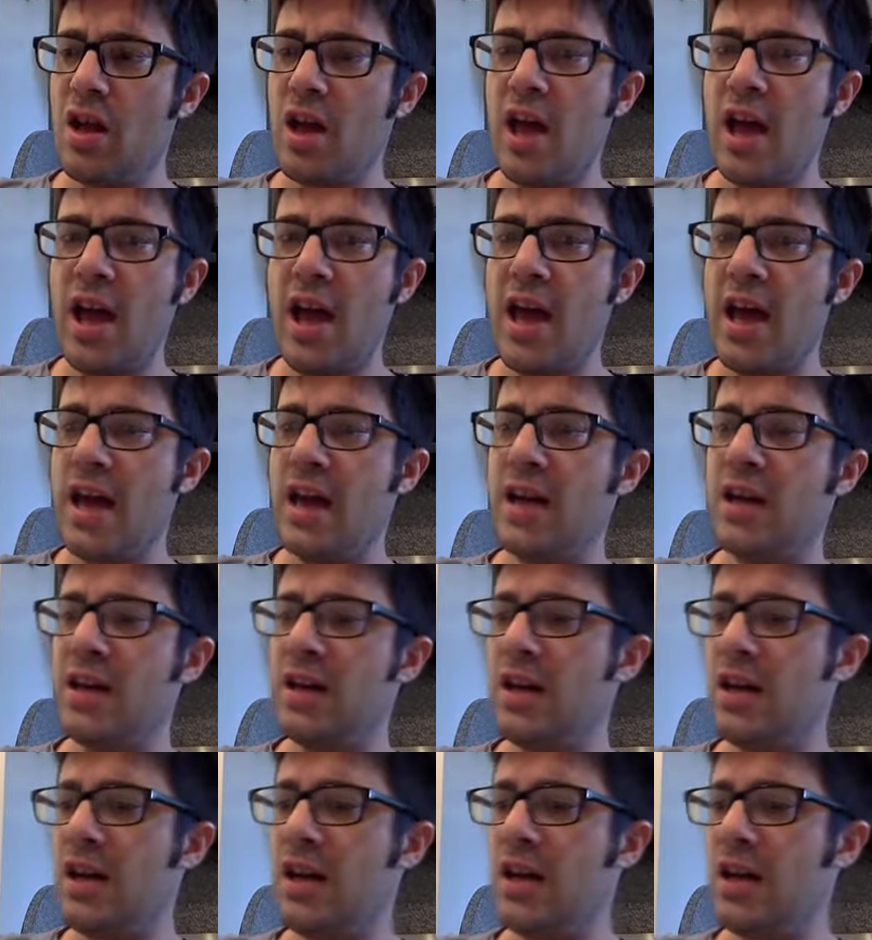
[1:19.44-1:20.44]
and
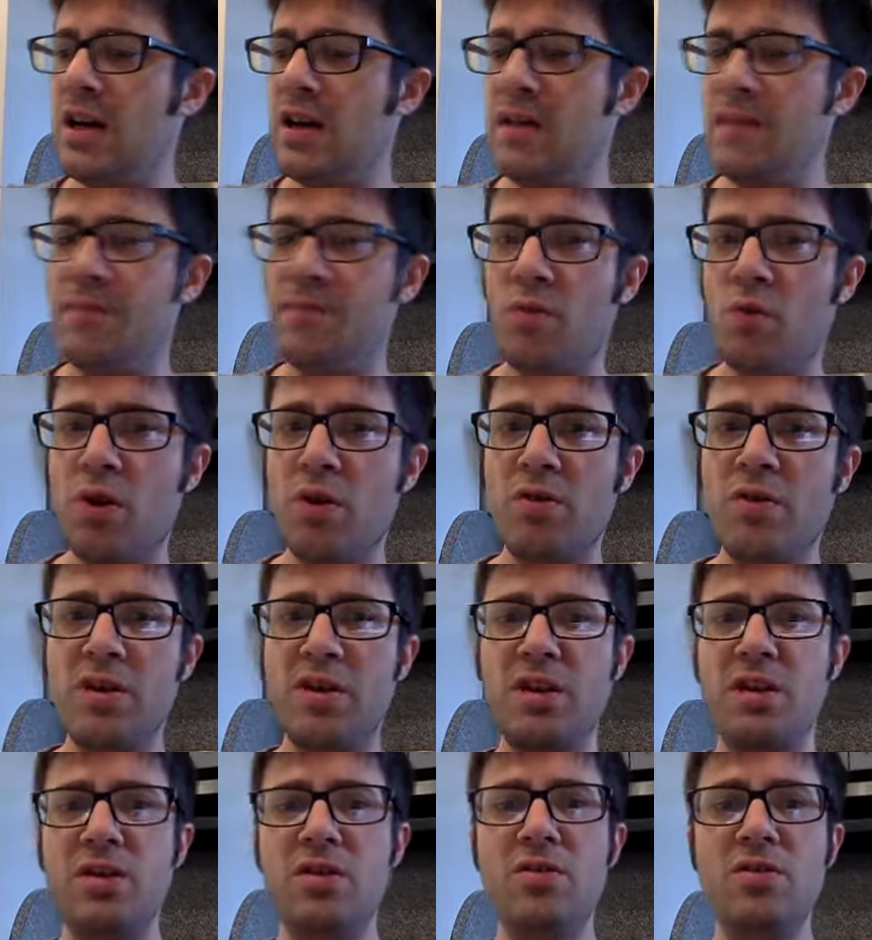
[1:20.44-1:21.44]
we're going
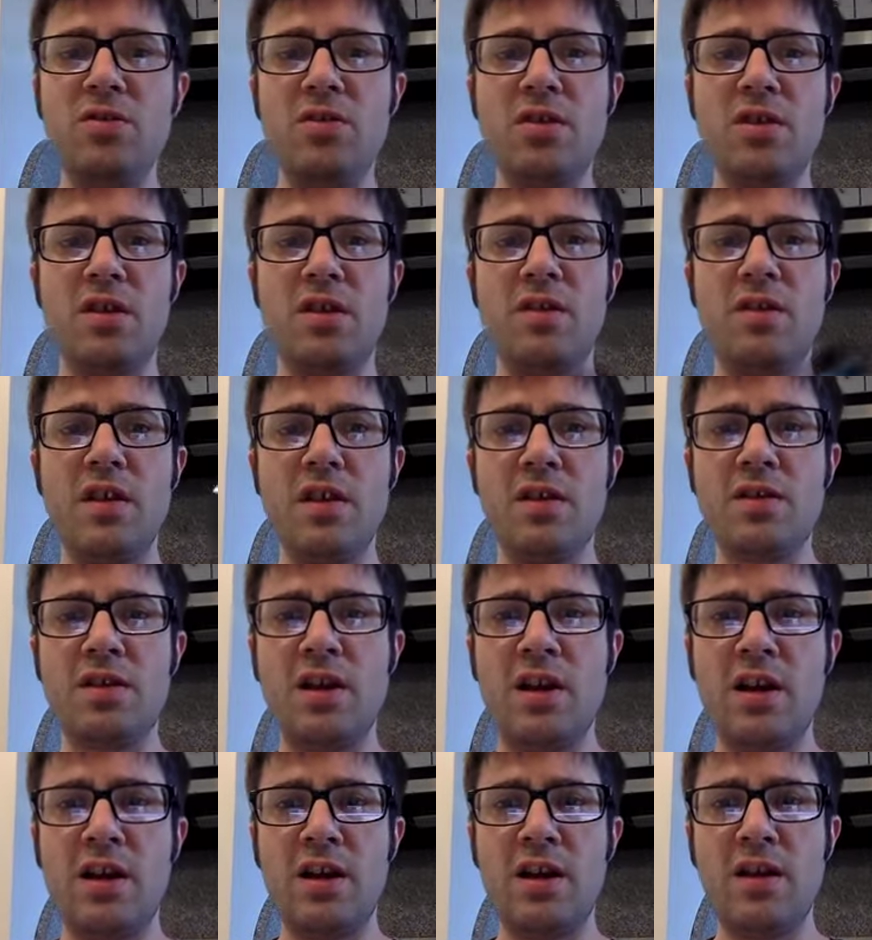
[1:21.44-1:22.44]
to use this
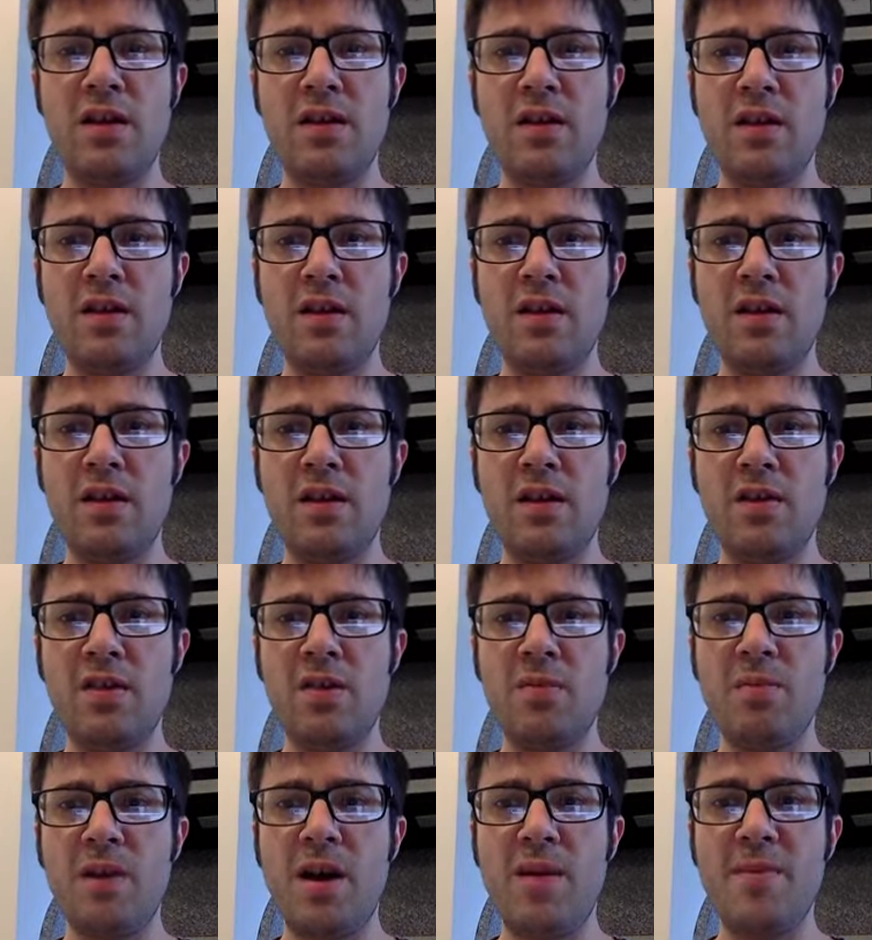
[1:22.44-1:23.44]

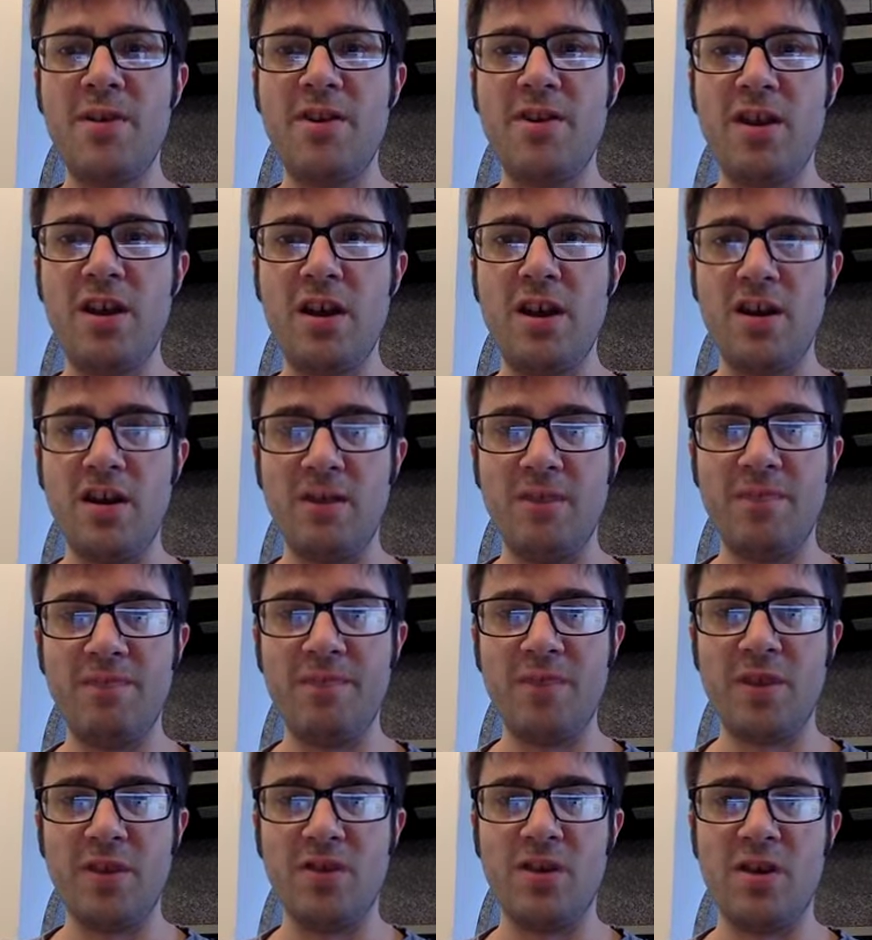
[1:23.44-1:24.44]
thermometer here.
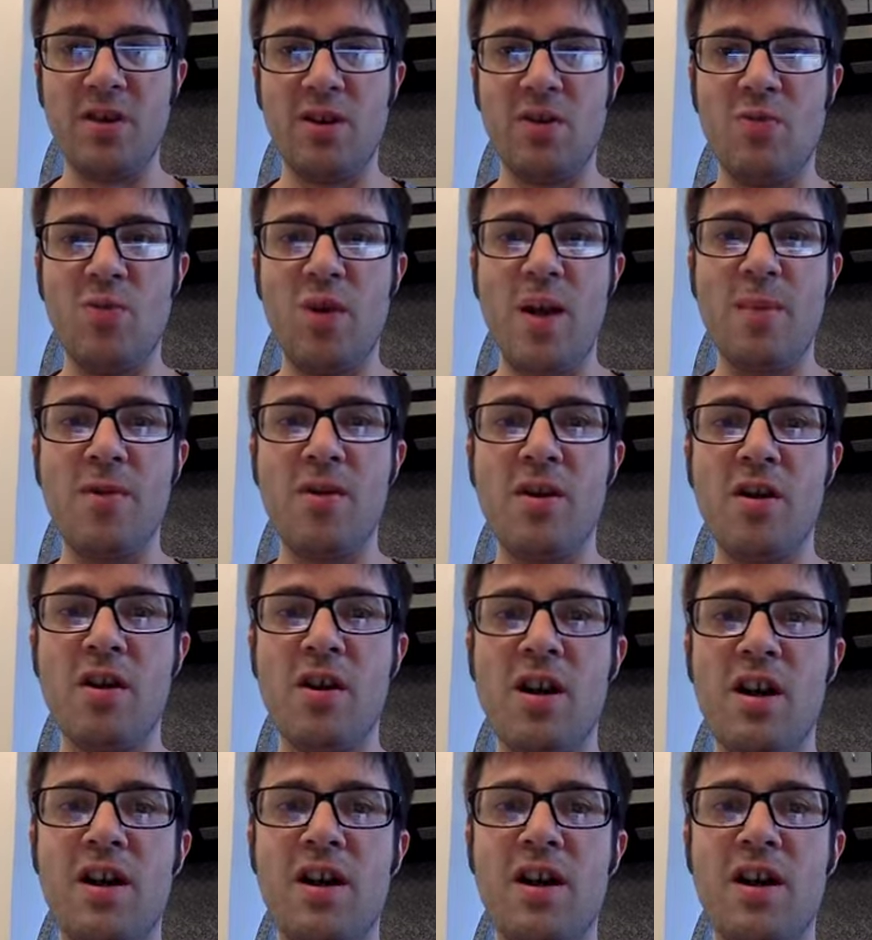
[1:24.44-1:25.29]
It's a Weber